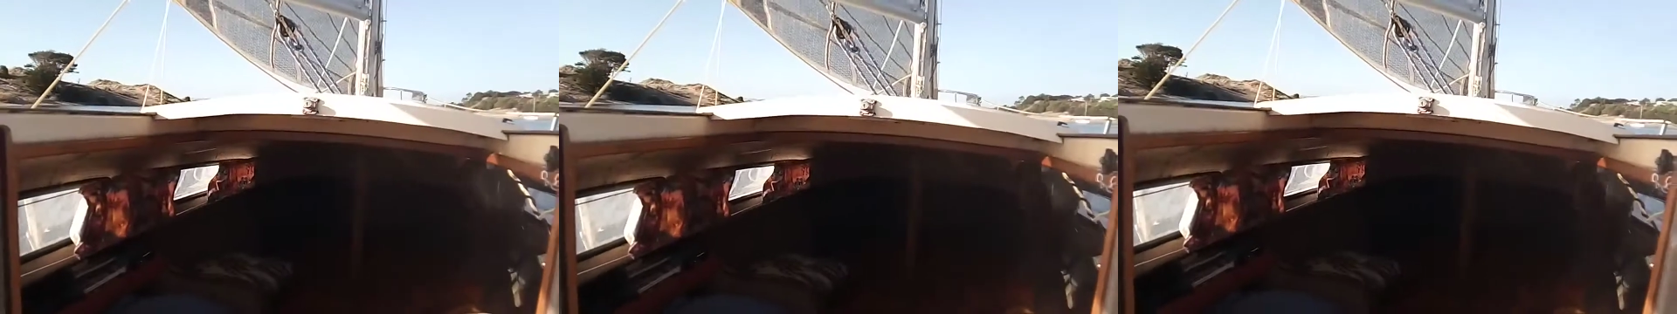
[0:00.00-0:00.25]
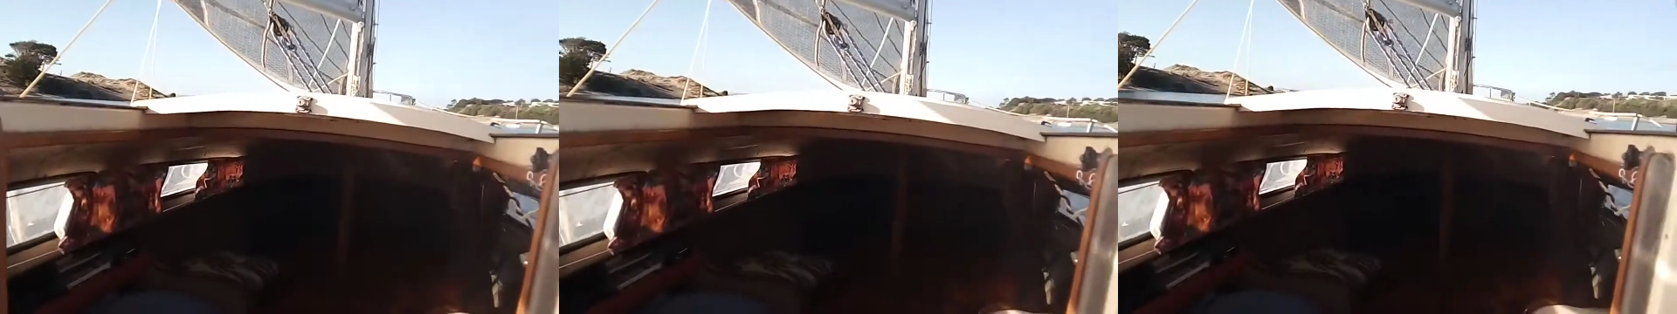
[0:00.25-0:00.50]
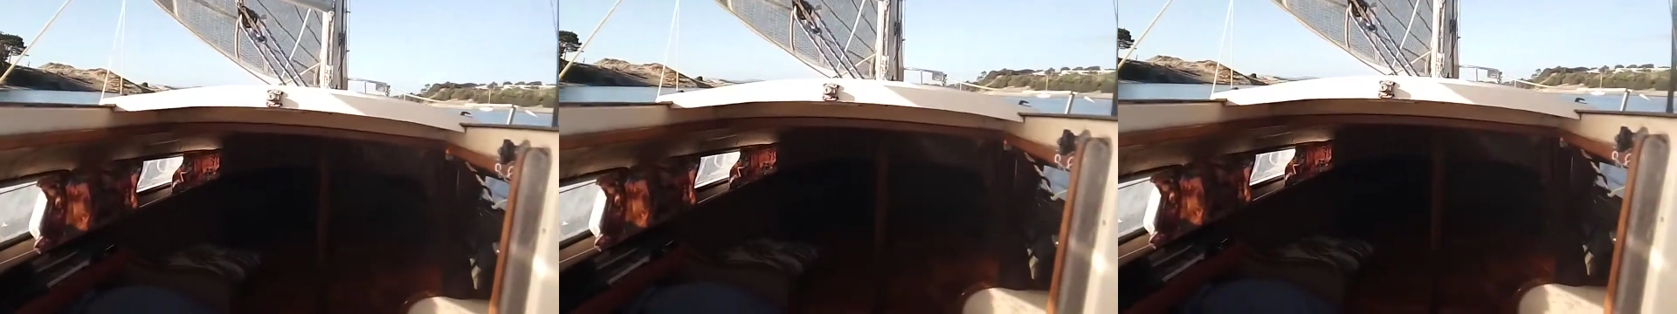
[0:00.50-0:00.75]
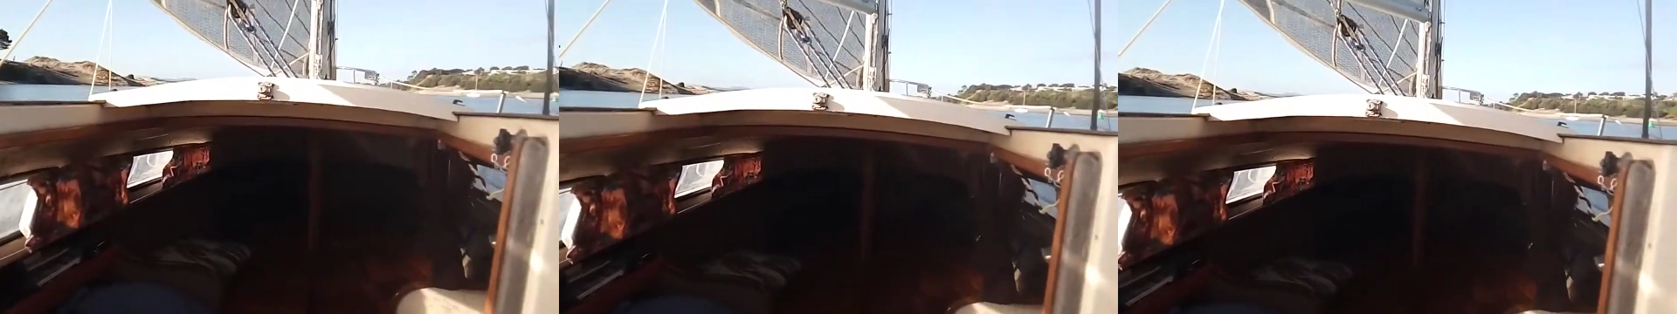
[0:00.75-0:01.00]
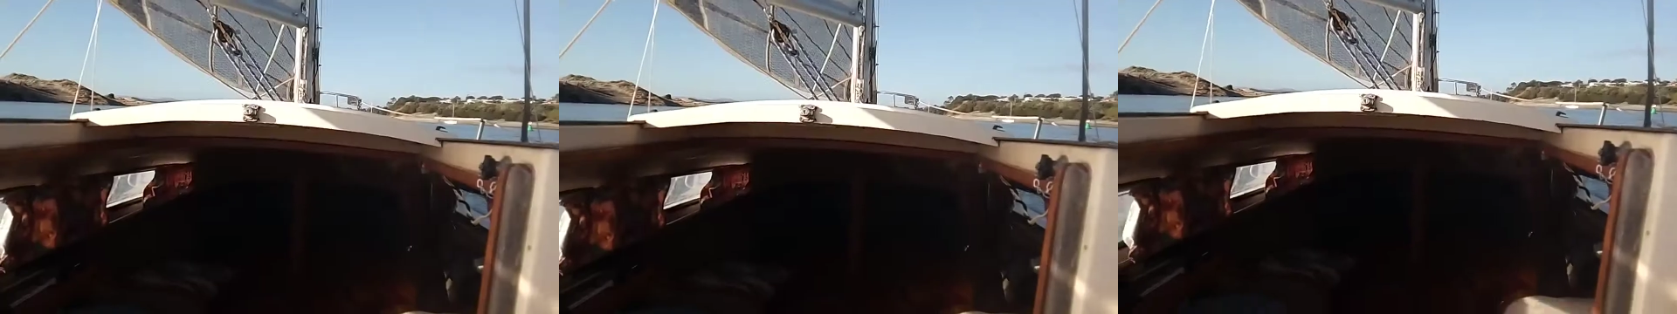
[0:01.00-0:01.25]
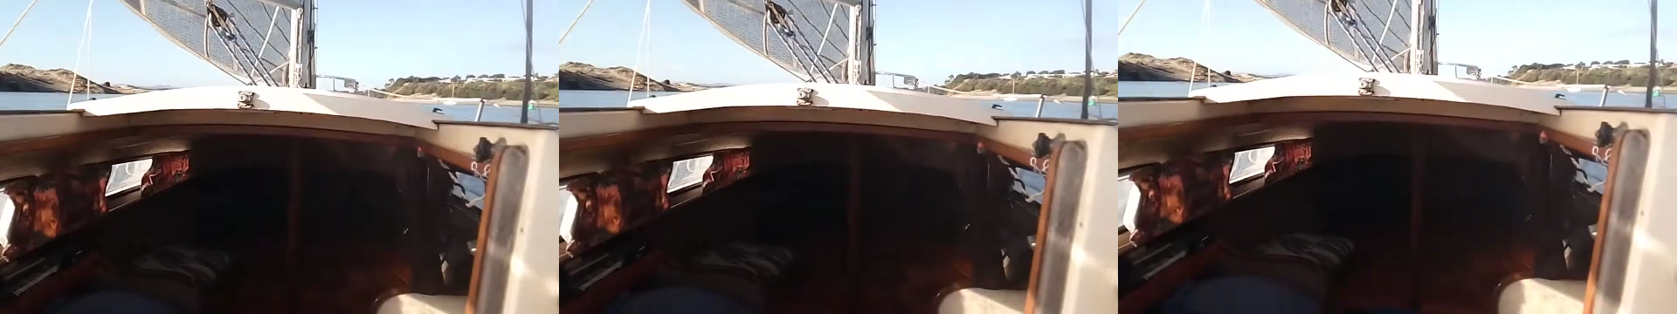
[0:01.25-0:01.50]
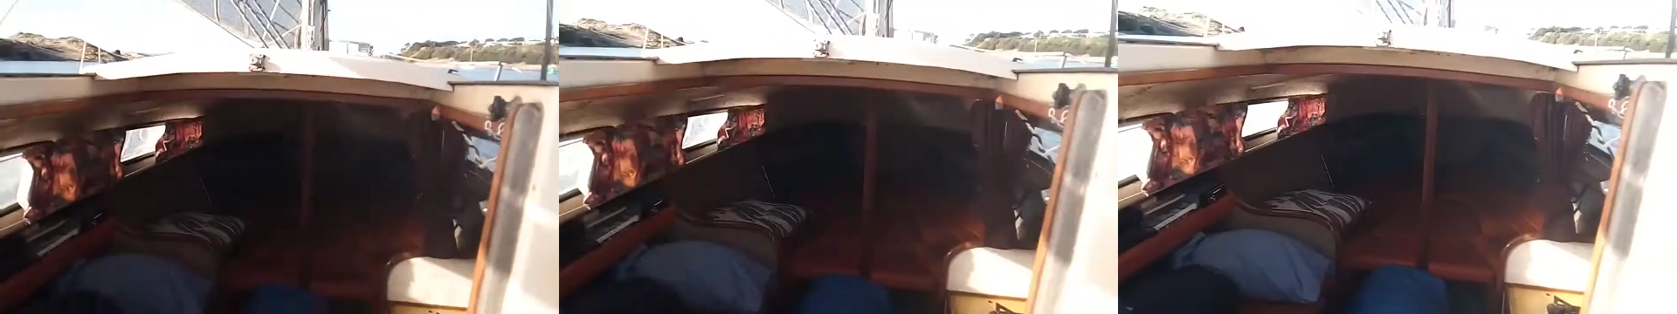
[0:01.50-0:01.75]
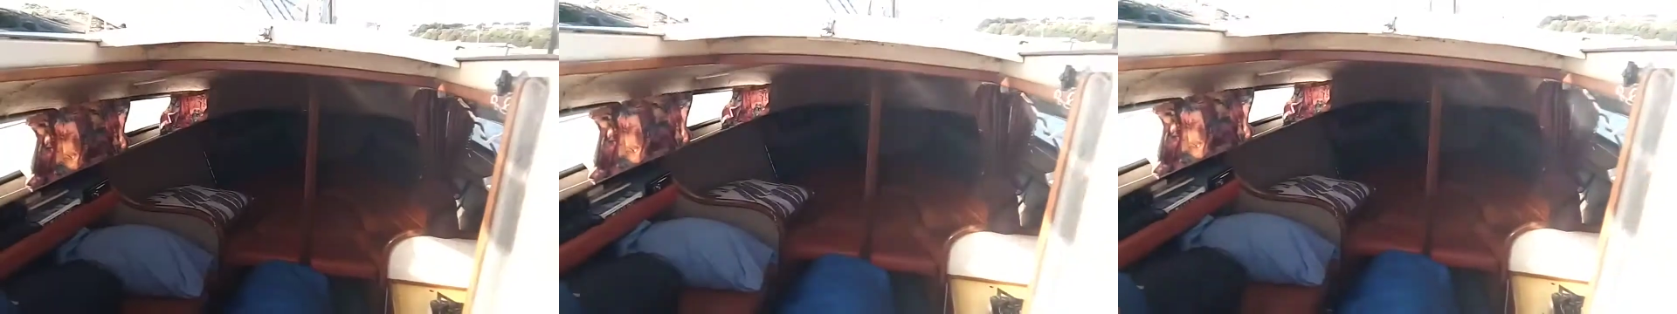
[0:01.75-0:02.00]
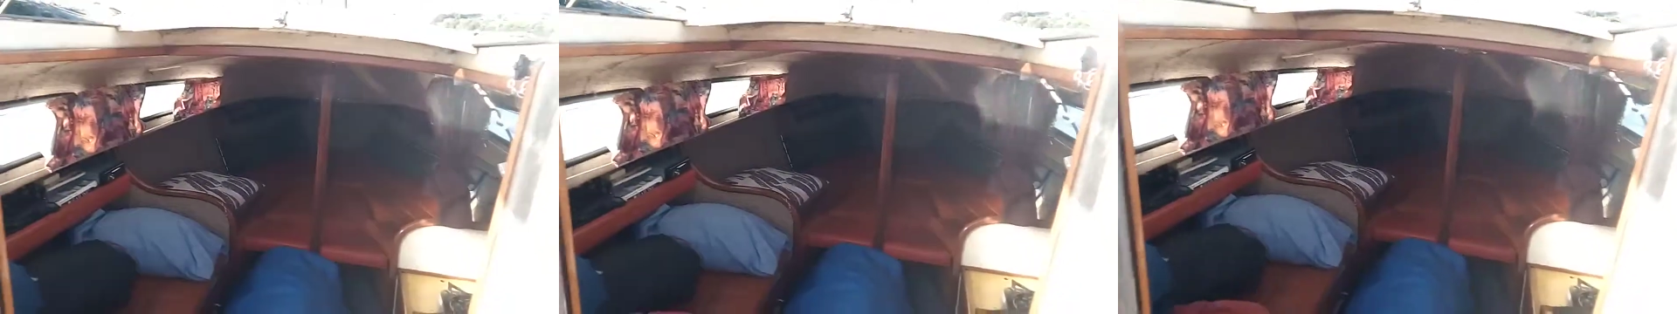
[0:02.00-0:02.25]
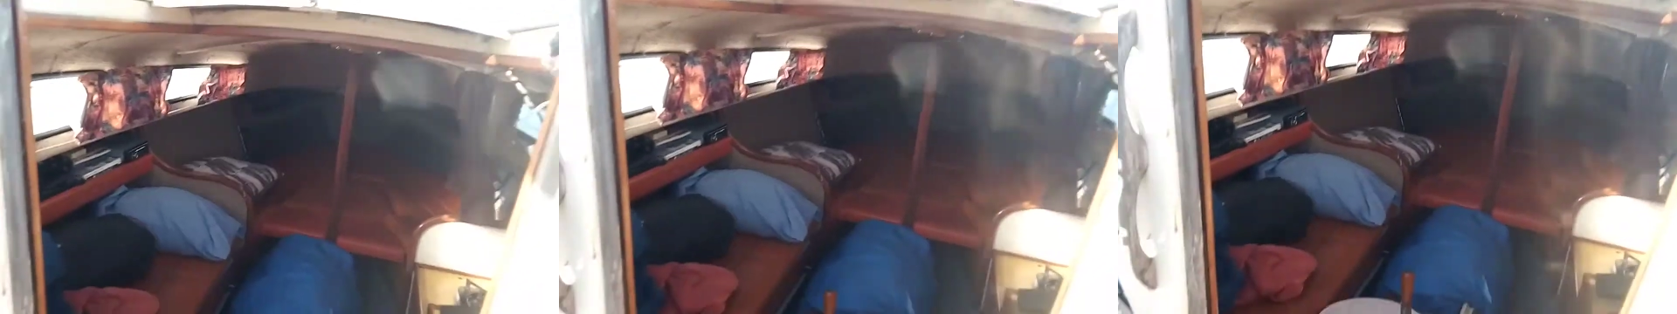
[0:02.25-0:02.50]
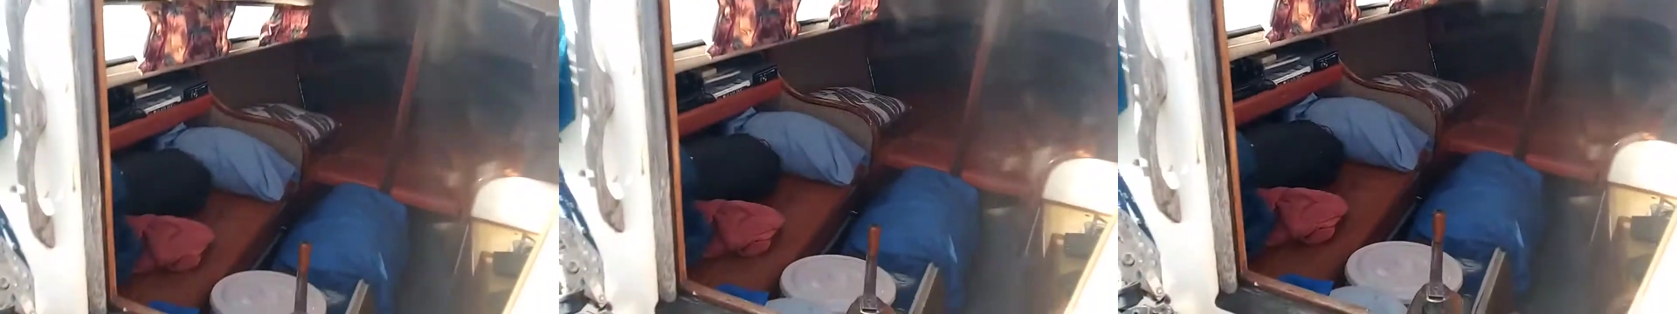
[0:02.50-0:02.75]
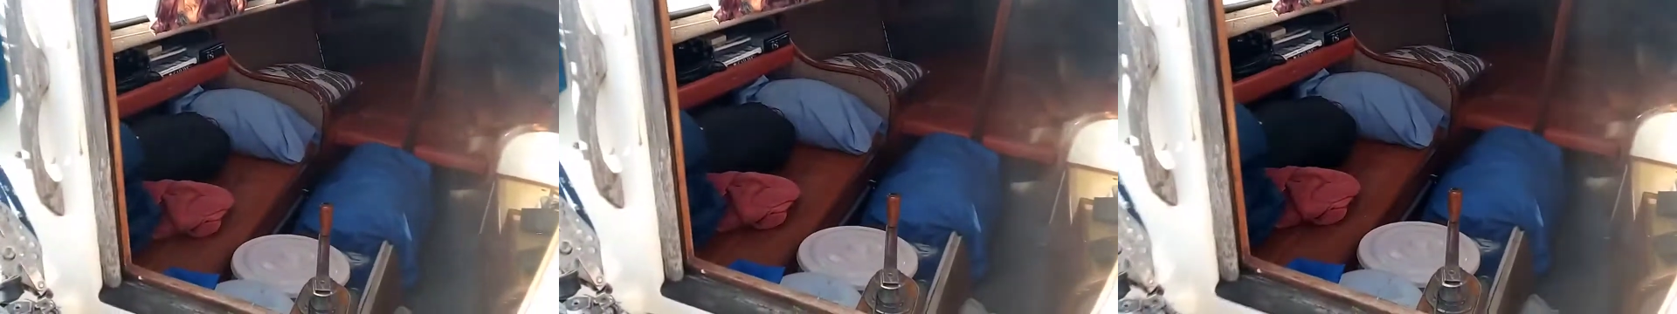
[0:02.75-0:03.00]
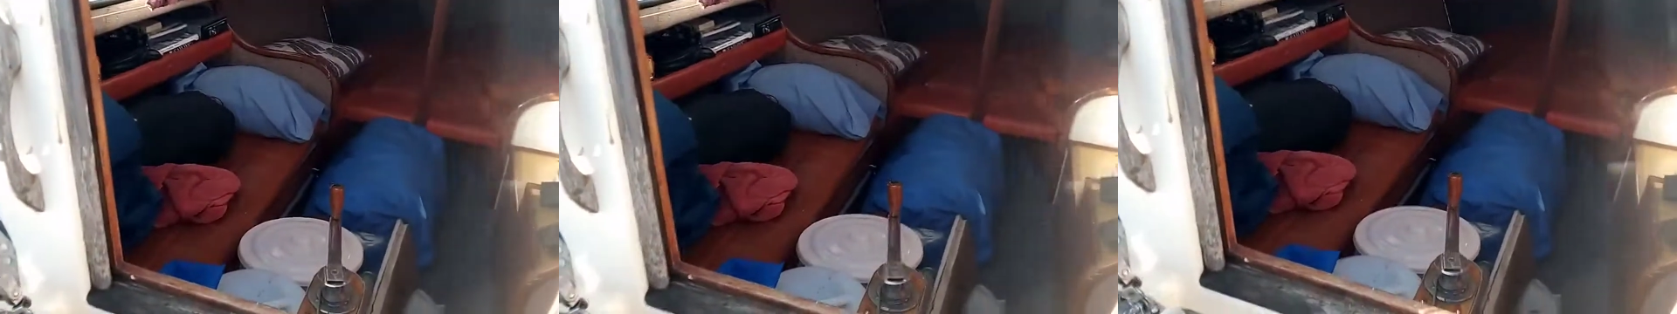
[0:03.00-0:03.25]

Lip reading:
[unreadable: no face in view]